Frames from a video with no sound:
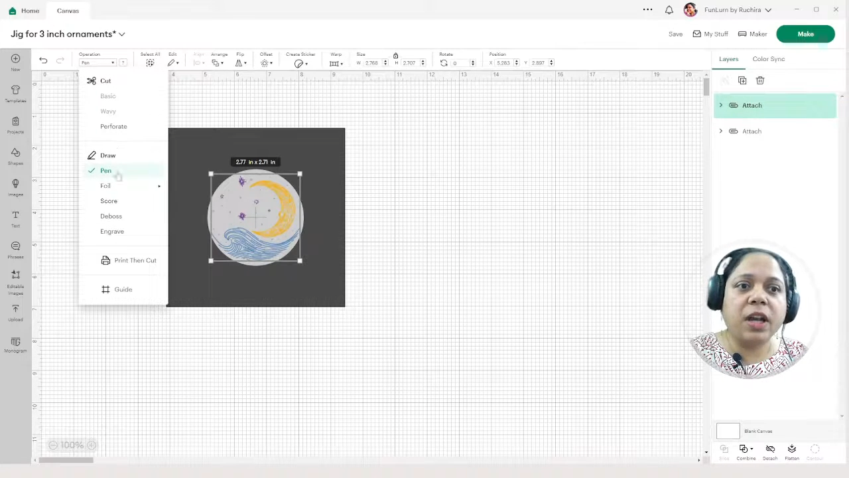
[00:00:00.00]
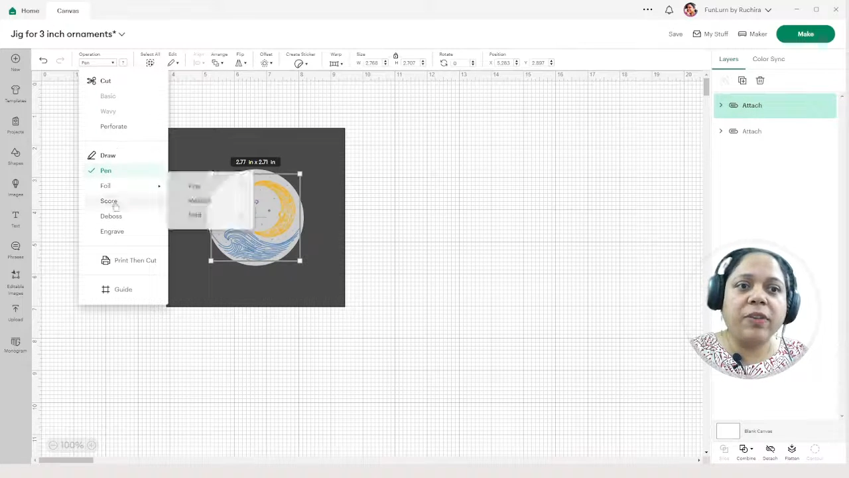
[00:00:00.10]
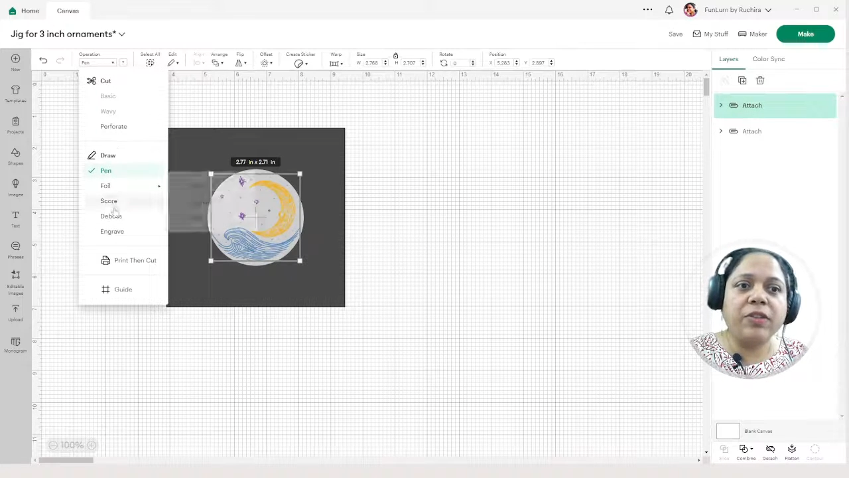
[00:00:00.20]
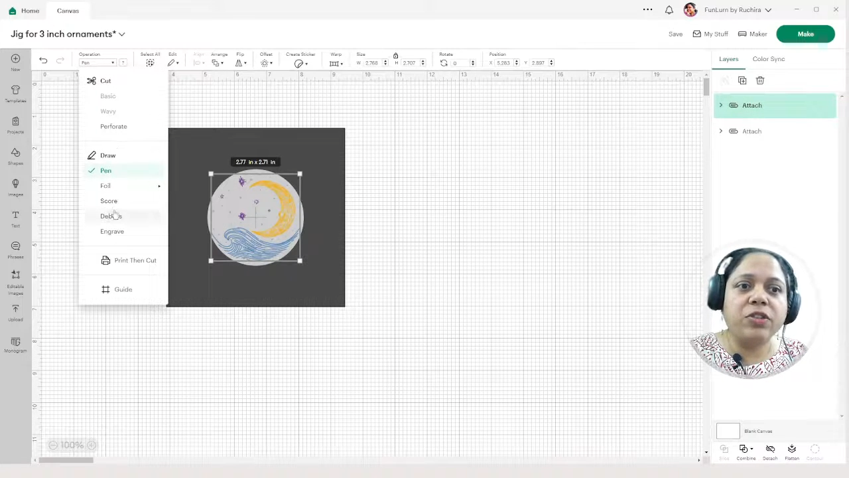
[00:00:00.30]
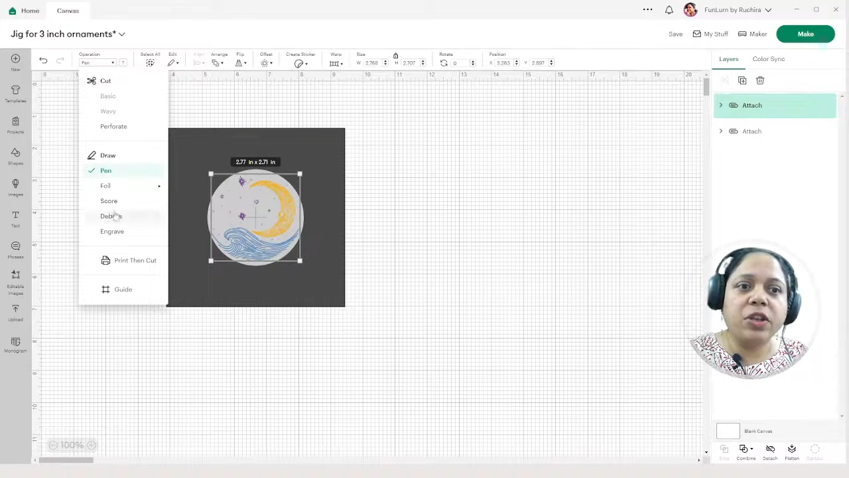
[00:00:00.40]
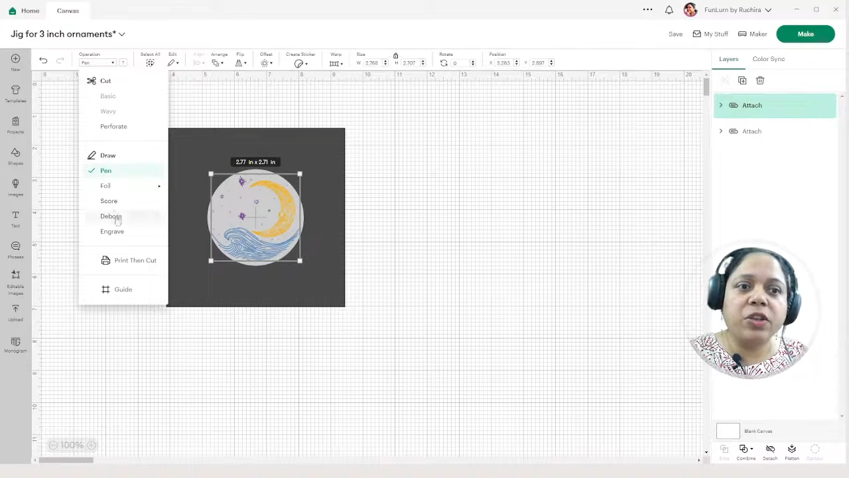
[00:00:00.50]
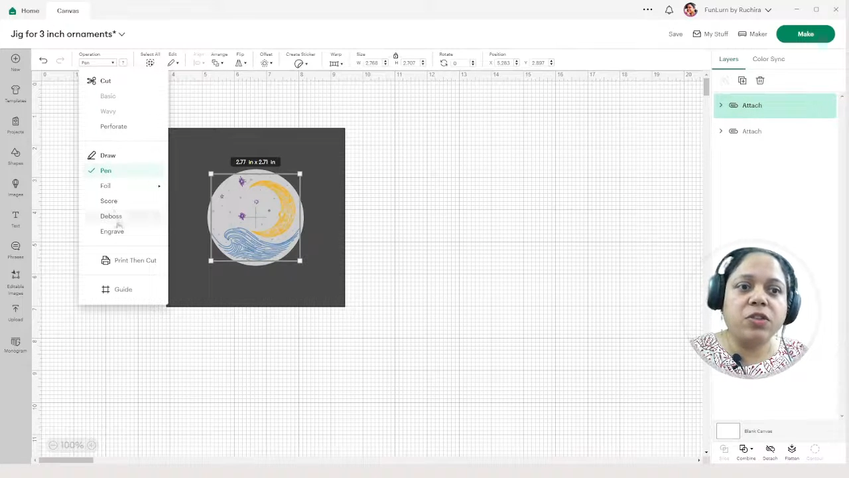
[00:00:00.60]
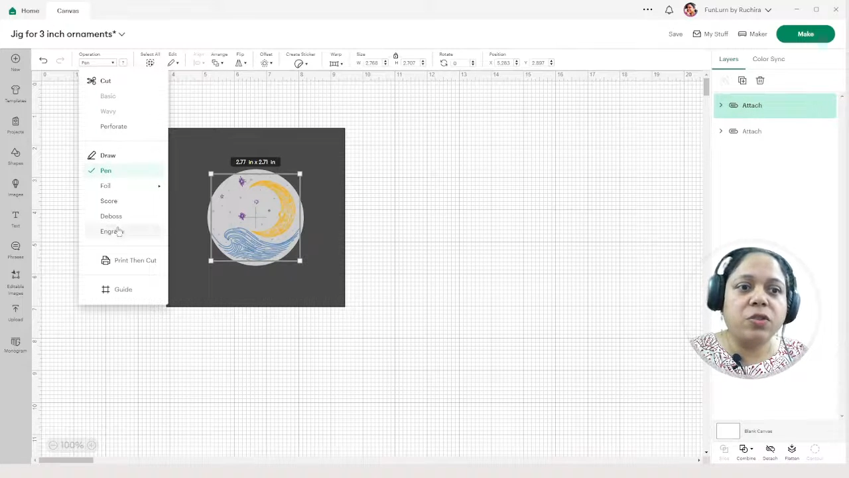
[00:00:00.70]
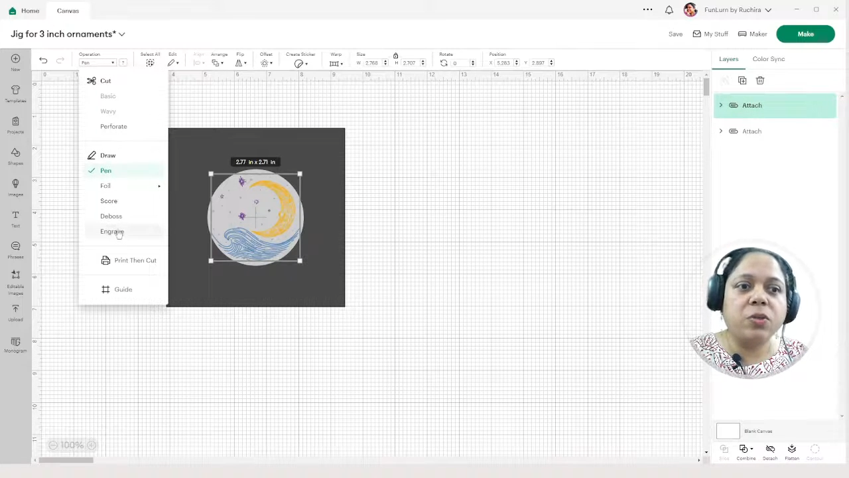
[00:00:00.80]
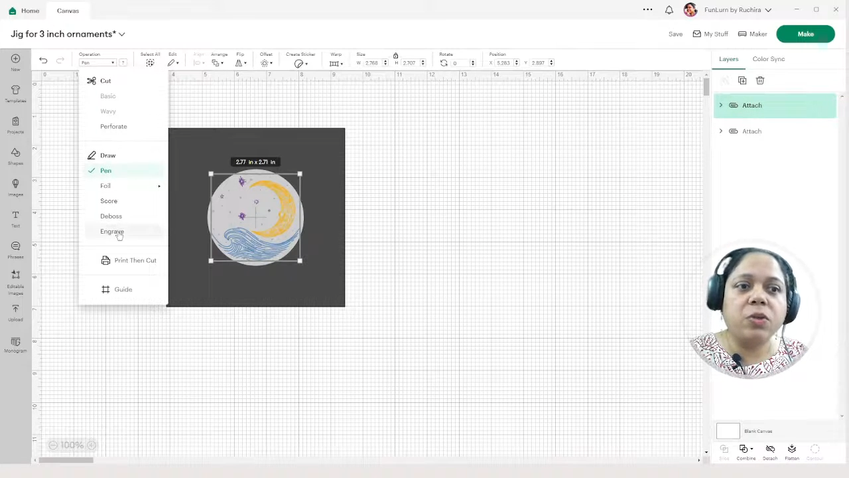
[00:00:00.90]
I will
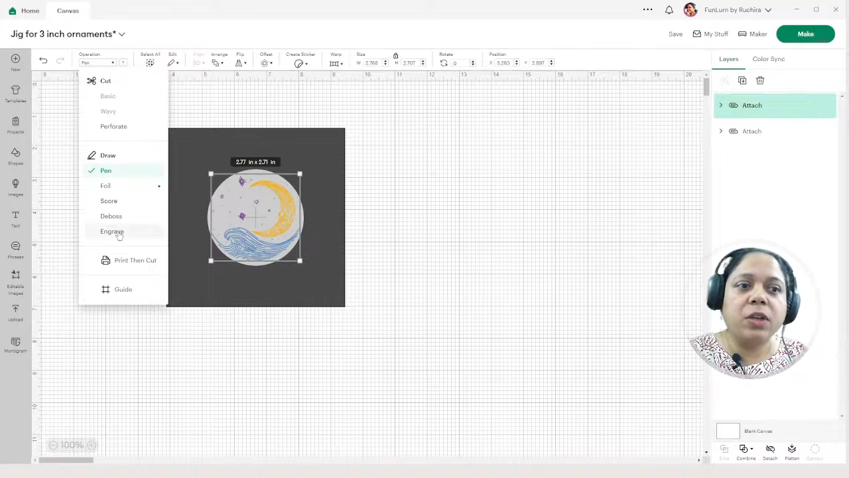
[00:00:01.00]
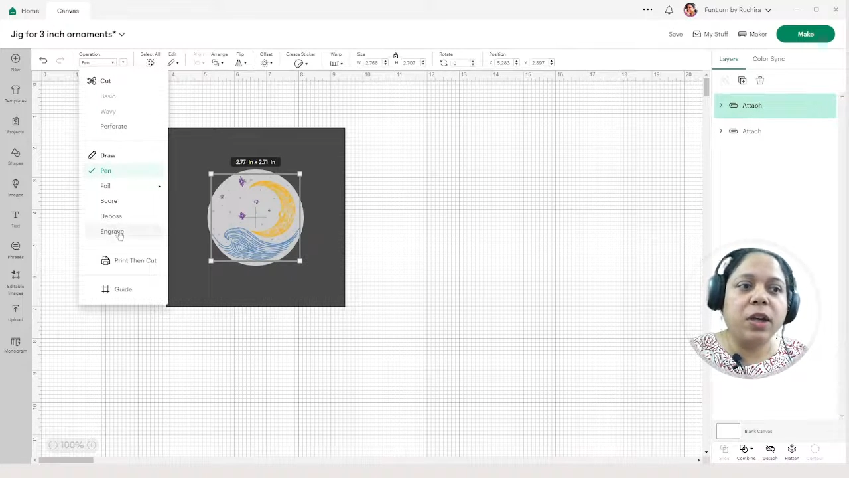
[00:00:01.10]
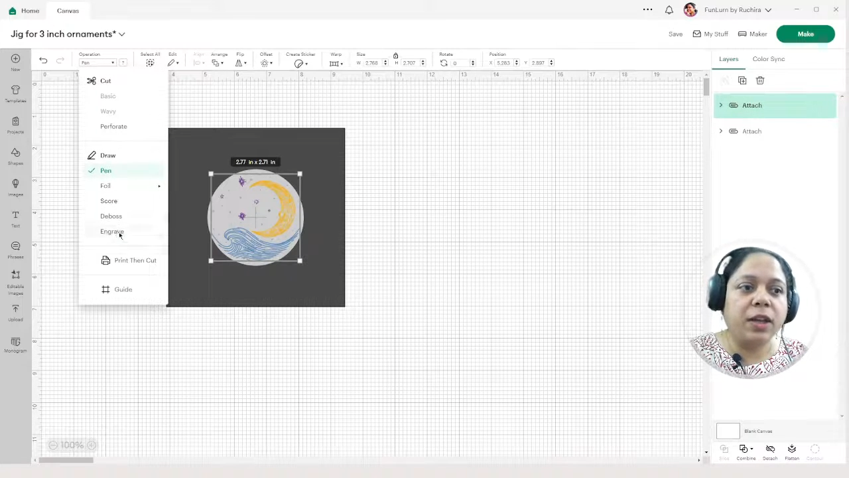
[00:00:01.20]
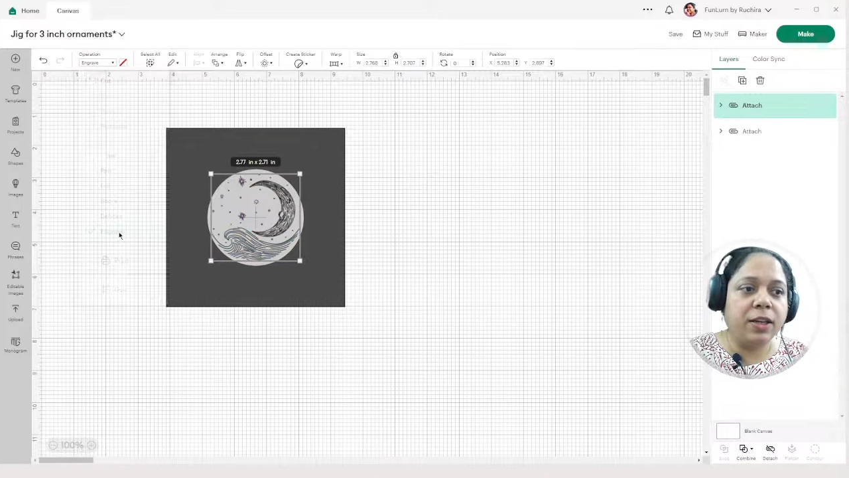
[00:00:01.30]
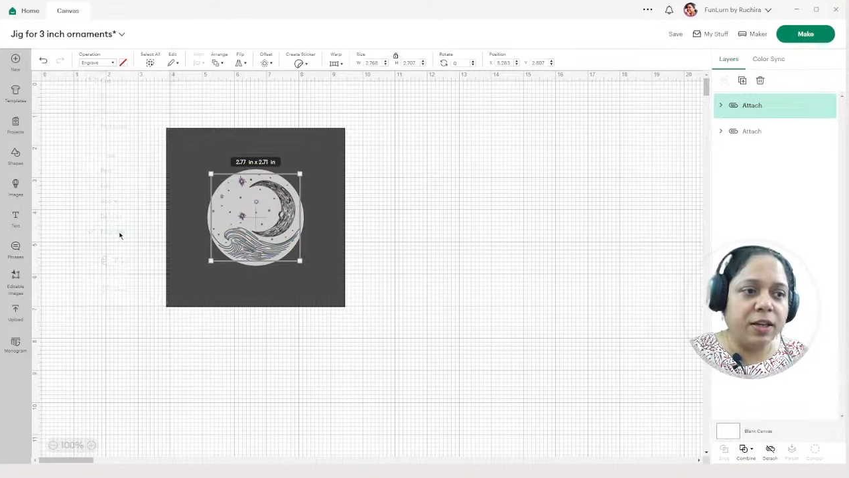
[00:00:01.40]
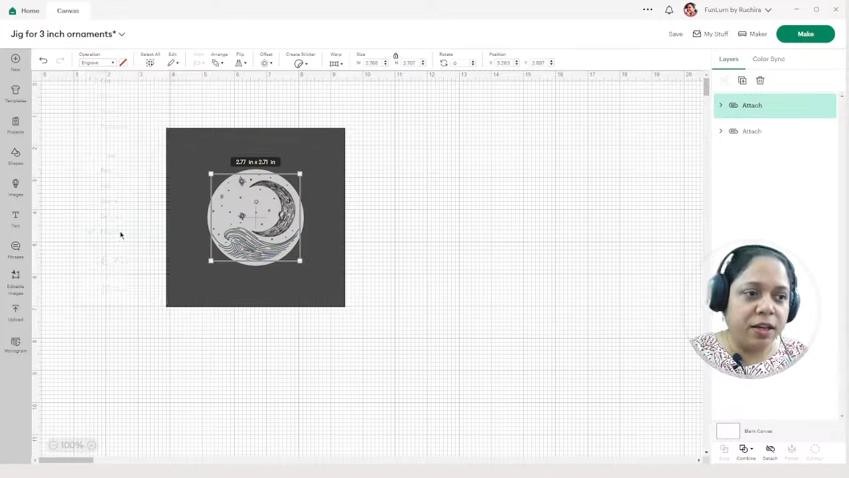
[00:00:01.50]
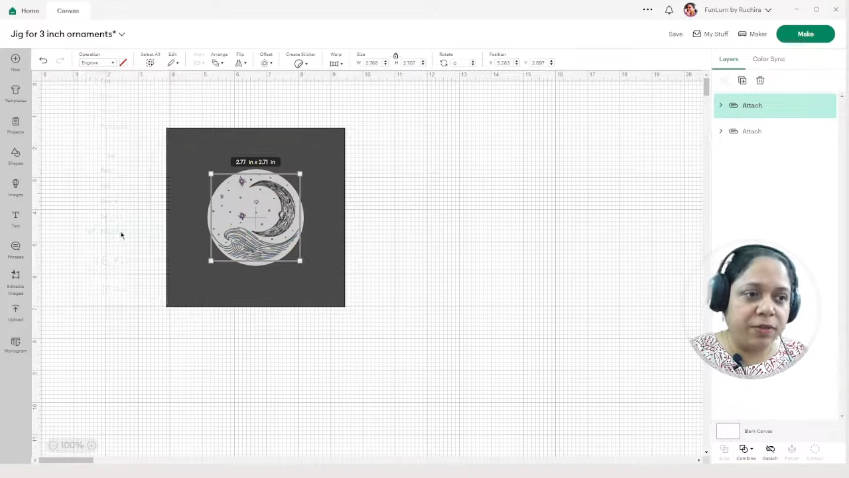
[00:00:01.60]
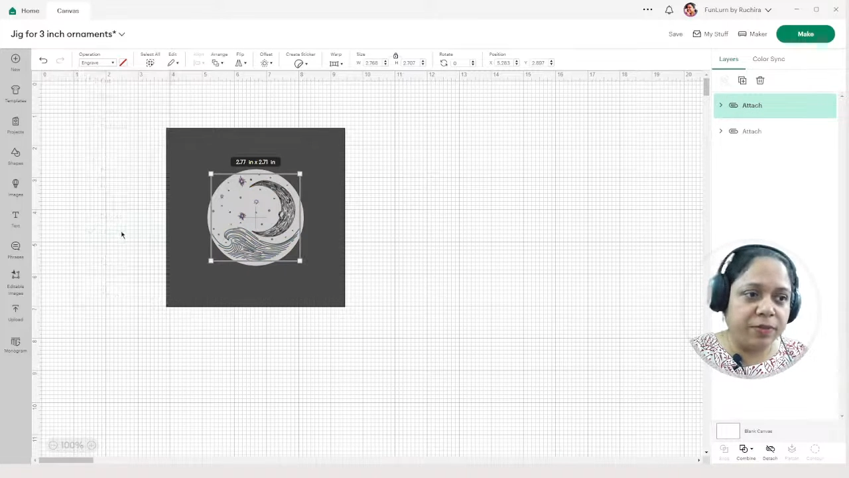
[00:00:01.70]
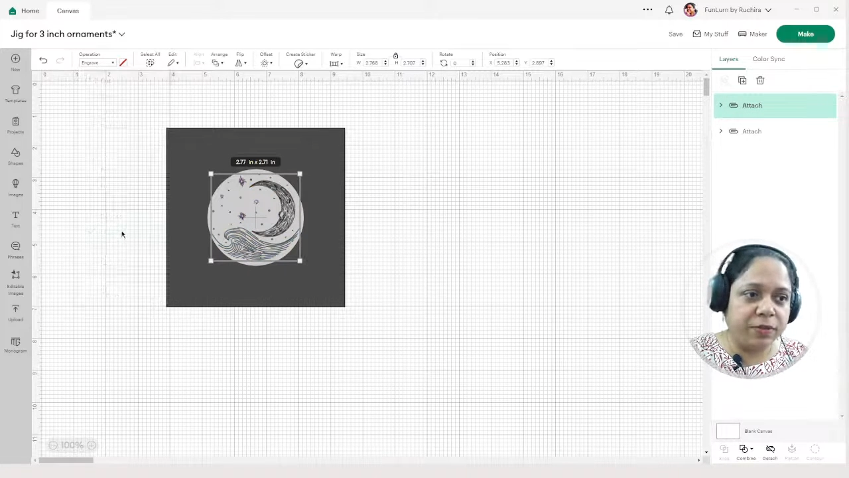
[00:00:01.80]
change to engrave.